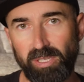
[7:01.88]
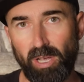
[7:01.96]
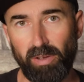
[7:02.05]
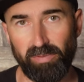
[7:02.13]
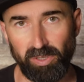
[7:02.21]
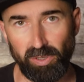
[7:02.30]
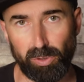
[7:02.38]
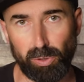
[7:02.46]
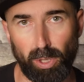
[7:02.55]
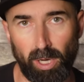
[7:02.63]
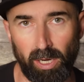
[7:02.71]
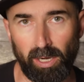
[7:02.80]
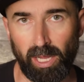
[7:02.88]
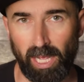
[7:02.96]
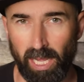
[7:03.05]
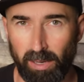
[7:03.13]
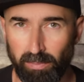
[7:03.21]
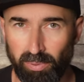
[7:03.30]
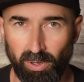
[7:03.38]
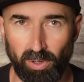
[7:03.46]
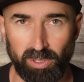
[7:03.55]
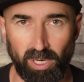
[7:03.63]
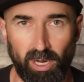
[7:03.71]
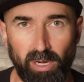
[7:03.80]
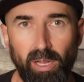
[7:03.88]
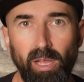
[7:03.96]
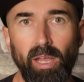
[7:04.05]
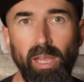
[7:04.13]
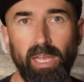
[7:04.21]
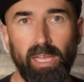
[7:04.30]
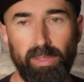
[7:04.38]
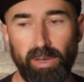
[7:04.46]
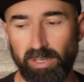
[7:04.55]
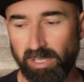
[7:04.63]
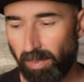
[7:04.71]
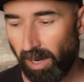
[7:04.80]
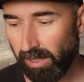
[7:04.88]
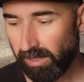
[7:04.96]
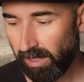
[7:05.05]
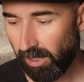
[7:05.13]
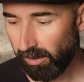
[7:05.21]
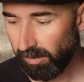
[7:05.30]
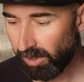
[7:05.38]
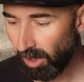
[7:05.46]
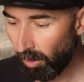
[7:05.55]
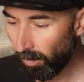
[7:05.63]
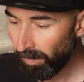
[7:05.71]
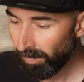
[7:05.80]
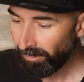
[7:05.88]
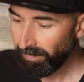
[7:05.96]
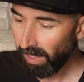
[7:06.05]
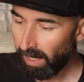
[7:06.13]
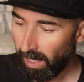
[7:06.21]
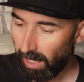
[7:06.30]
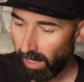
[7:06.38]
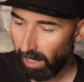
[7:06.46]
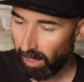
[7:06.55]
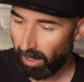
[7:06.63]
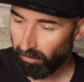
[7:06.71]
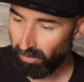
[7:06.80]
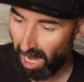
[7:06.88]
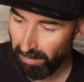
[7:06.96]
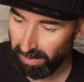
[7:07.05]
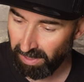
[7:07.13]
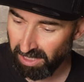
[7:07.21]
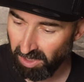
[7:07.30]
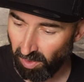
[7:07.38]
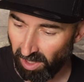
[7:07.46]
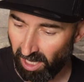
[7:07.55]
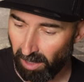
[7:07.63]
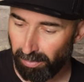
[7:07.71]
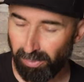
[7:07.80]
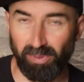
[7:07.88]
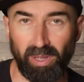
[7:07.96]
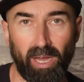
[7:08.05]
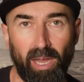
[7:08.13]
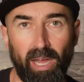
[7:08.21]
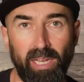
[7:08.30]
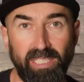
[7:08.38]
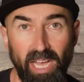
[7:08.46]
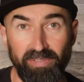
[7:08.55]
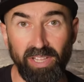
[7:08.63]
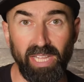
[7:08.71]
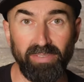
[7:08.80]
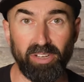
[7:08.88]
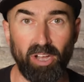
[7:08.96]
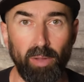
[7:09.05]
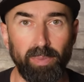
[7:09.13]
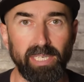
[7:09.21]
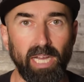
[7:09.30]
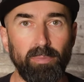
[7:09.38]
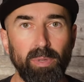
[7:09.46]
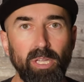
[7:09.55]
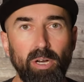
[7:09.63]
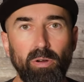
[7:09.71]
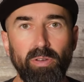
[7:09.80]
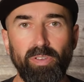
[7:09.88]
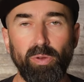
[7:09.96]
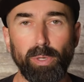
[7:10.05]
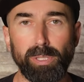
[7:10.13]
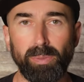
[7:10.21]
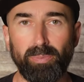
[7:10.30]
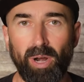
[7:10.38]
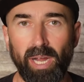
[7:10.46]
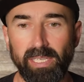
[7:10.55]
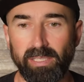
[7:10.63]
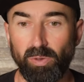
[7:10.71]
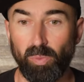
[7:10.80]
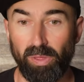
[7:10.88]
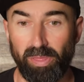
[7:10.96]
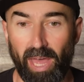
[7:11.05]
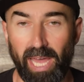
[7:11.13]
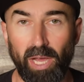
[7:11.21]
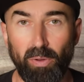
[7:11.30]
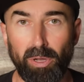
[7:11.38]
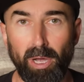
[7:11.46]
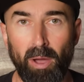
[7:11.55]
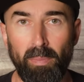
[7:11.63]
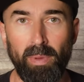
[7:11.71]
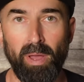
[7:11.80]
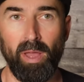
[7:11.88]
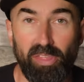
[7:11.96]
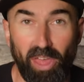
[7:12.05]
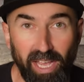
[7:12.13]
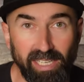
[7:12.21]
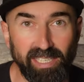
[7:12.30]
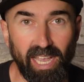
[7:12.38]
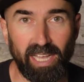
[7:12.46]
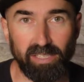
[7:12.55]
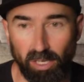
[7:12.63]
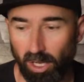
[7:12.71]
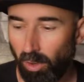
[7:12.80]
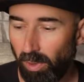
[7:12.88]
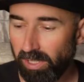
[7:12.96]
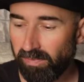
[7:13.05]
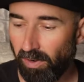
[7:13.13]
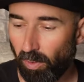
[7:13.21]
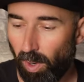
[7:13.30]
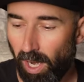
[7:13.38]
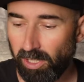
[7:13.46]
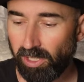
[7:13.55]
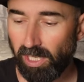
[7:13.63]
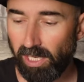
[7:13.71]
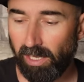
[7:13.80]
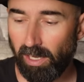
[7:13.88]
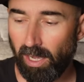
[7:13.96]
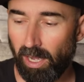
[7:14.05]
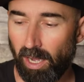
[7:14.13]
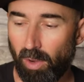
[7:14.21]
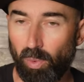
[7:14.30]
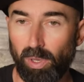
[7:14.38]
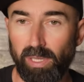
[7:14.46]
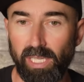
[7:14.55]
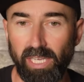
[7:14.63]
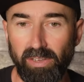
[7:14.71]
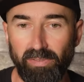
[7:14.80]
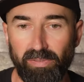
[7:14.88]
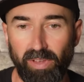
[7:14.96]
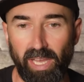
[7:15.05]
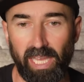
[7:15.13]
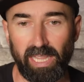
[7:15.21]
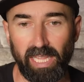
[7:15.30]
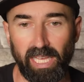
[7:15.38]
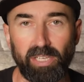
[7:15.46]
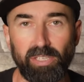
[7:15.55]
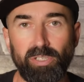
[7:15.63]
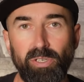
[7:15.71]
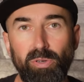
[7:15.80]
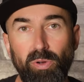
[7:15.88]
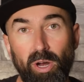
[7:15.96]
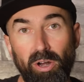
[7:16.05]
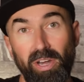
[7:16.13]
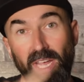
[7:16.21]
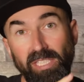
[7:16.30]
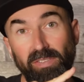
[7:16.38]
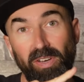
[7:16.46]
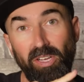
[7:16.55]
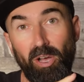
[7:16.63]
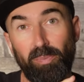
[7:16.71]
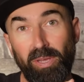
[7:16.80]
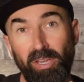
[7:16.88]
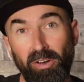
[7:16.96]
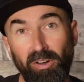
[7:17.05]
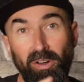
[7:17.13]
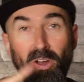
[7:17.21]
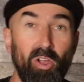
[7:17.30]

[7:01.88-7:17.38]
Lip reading: Soft Neutron and Proton in their spots there. So, wrapping this one up, definitely leave a comment down below if you were surprised with that outcome. Thanks as always for watching. We'll leave a link to our next video up here.